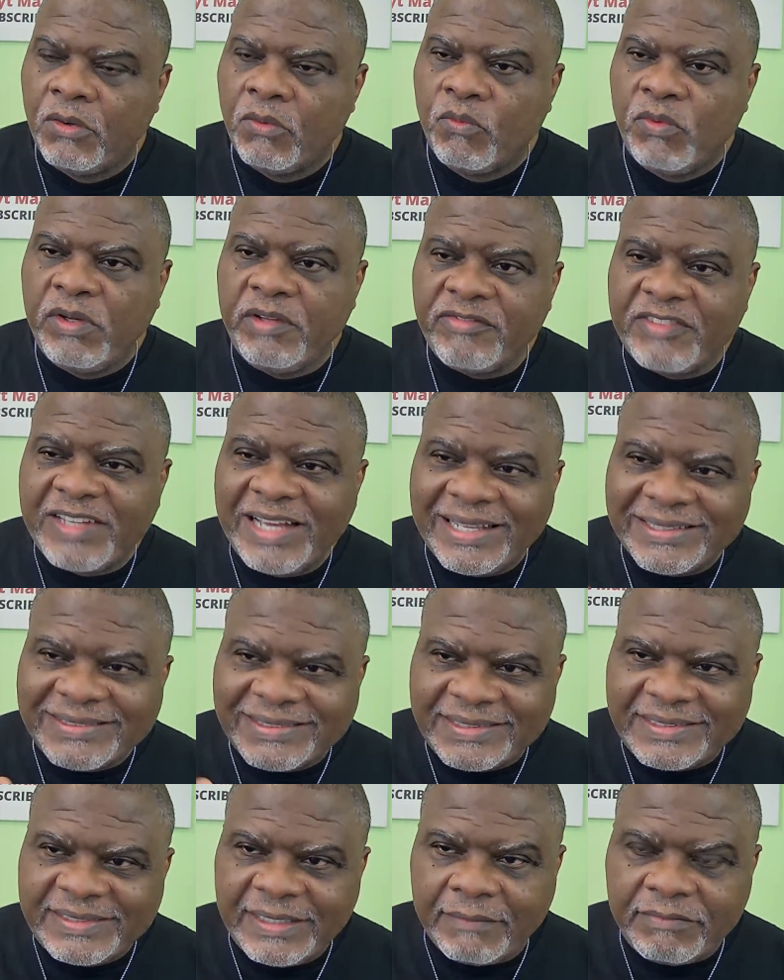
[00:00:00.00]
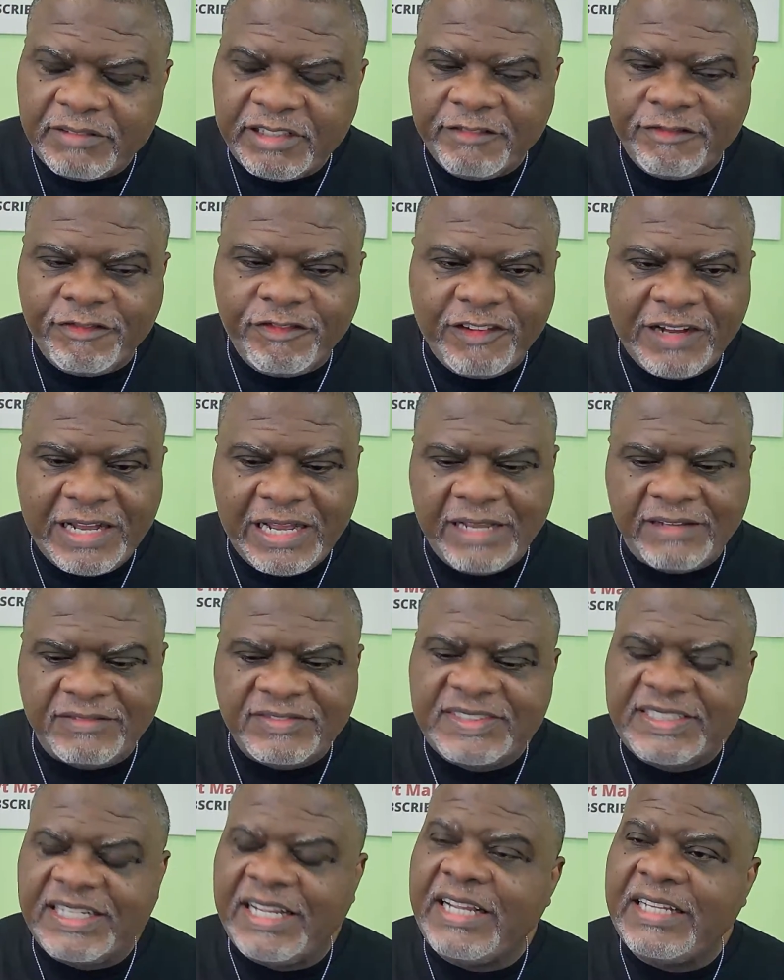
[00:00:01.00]
We've got
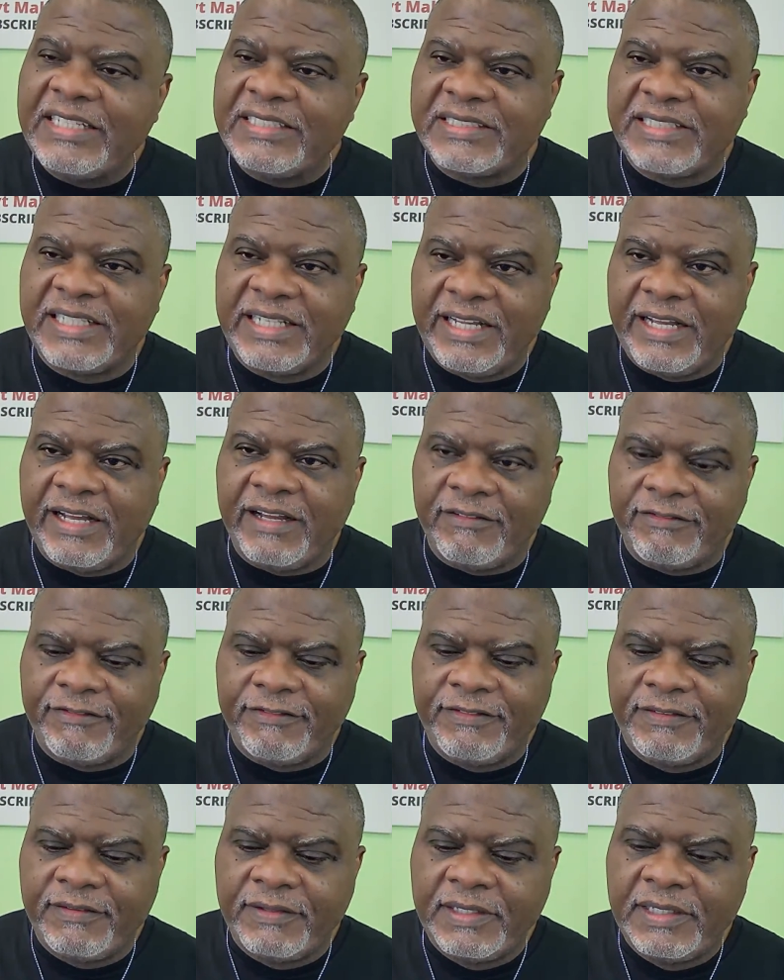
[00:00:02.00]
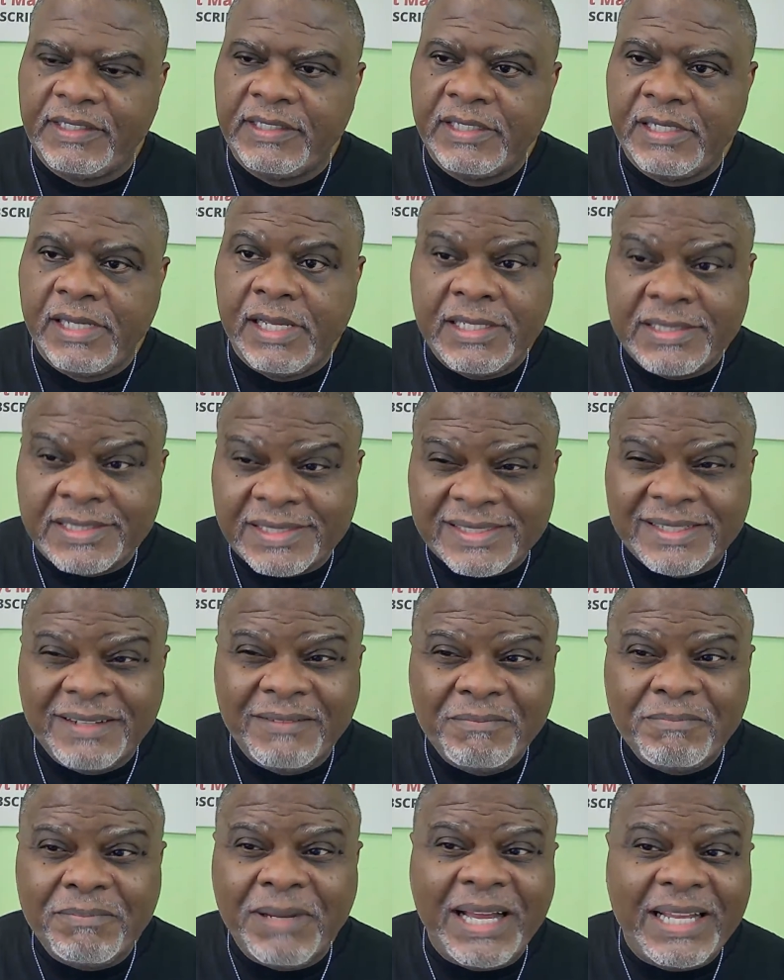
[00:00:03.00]
75 days left, and
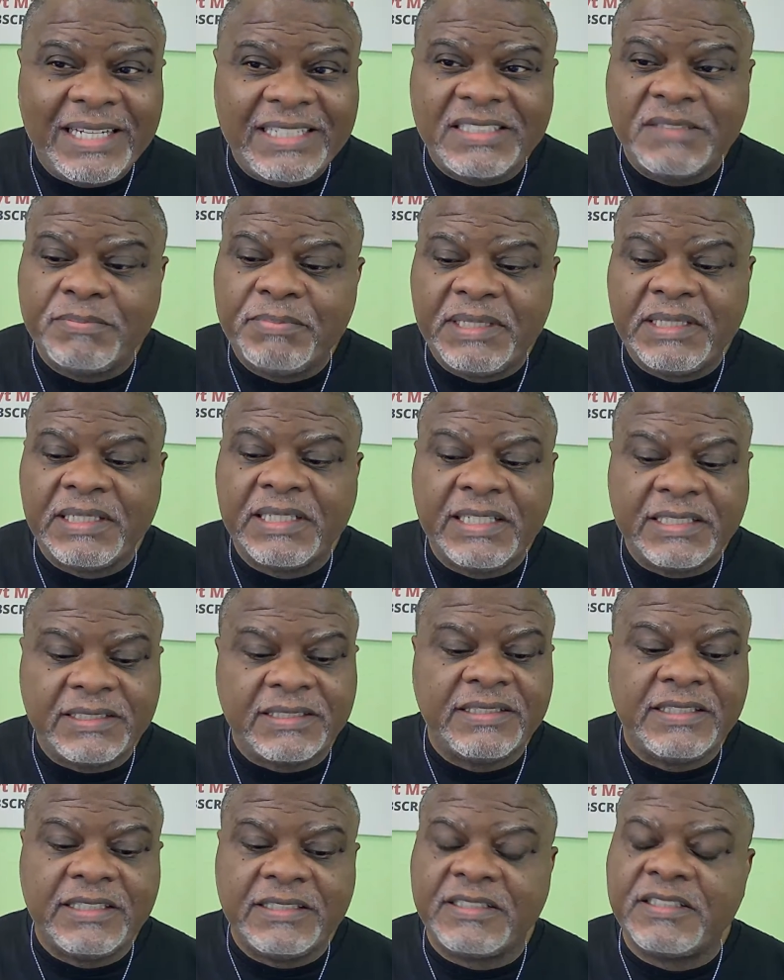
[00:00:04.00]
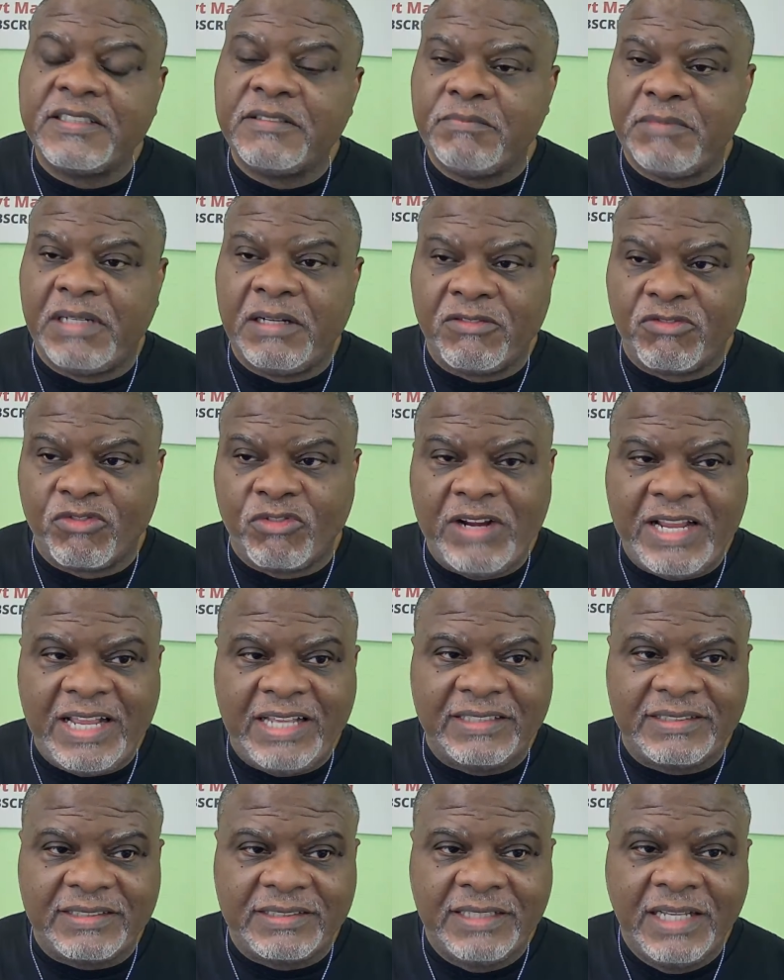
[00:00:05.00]
somebody's been listening to my
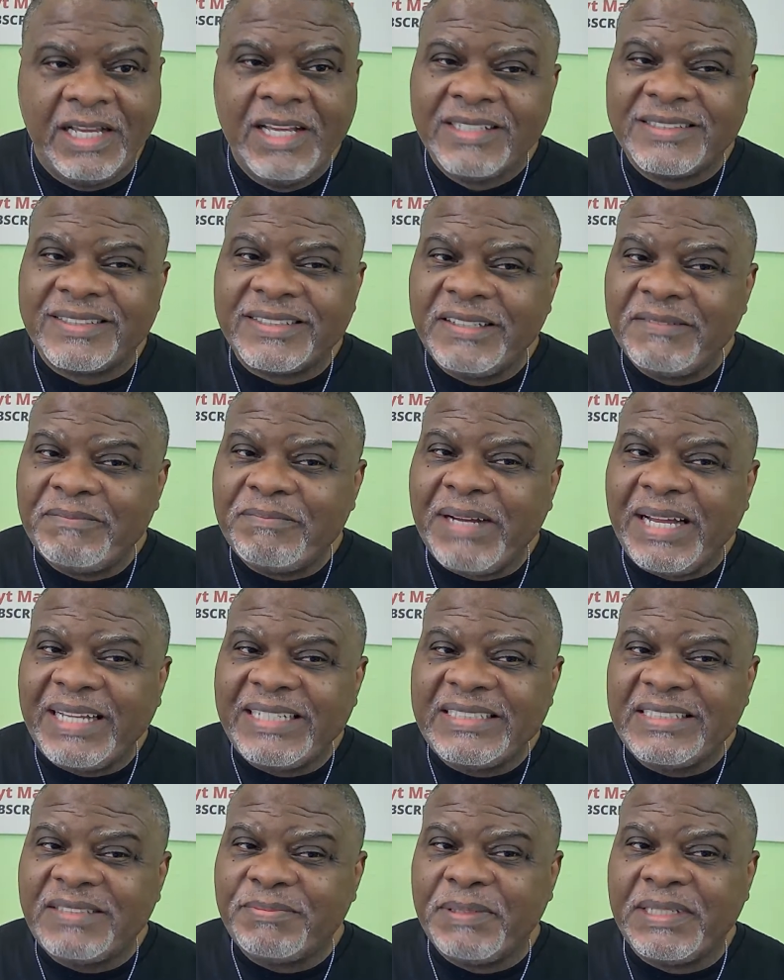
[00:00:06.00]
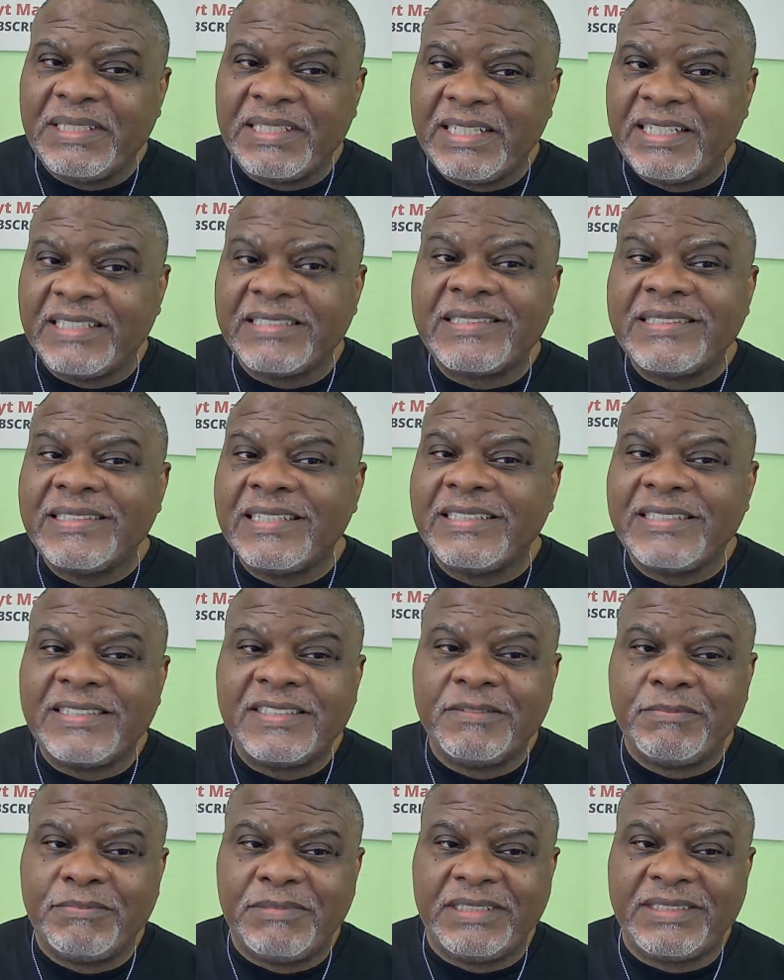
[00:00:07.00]
rants. Somebody's been listening
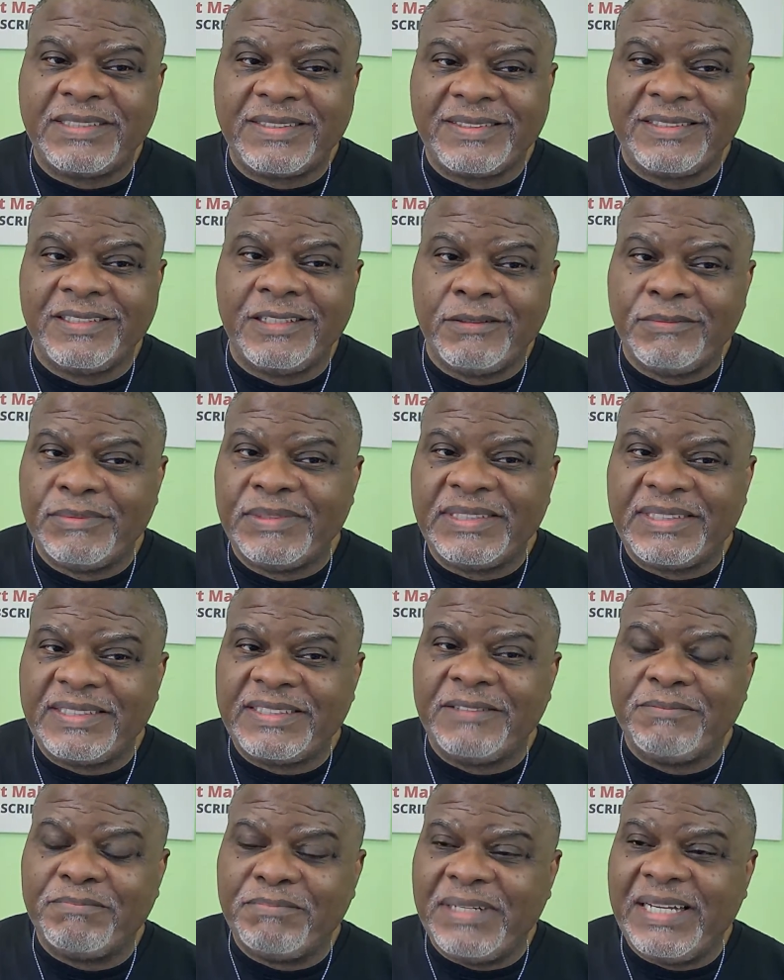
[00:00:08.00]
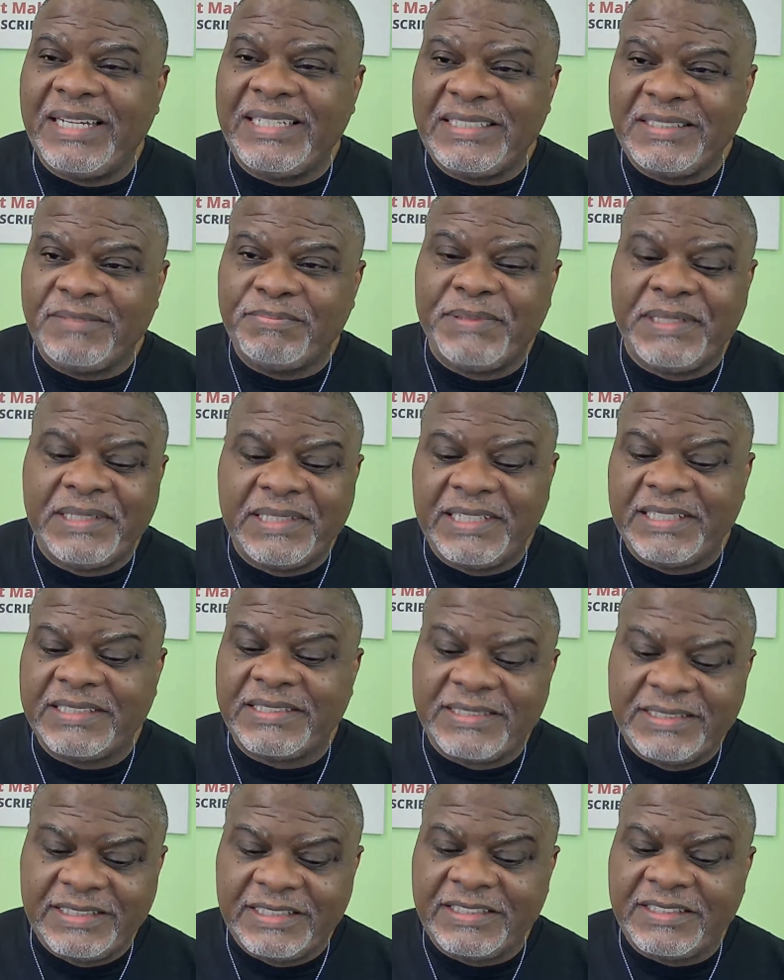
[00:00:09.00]
to my sermon. Somebody's been
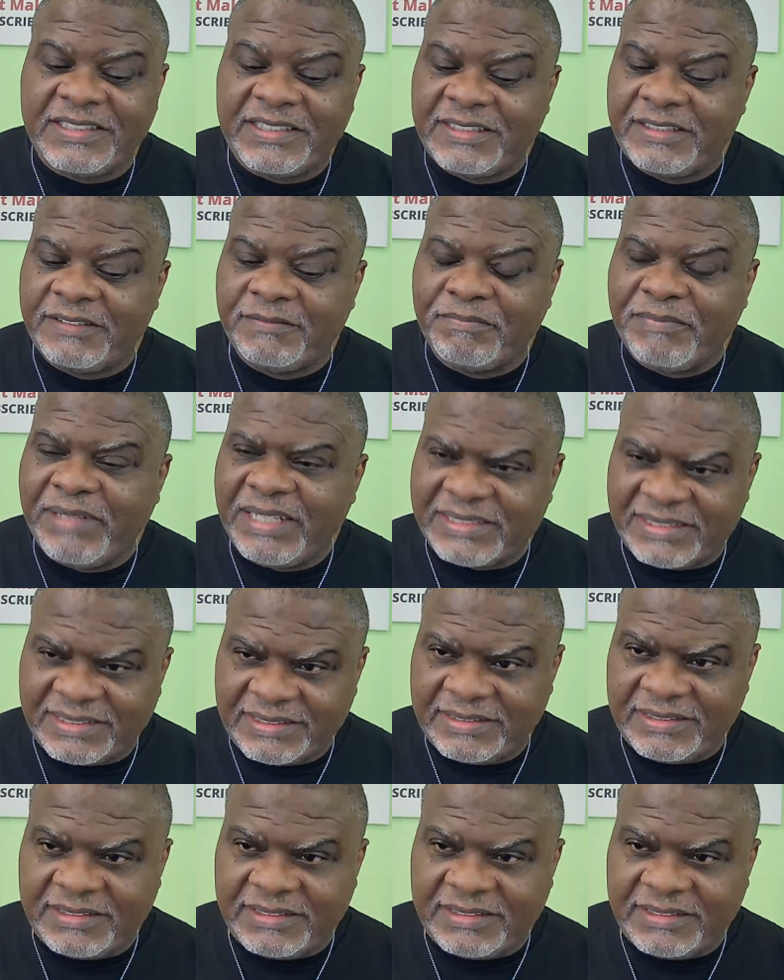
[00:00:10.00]
listening to the message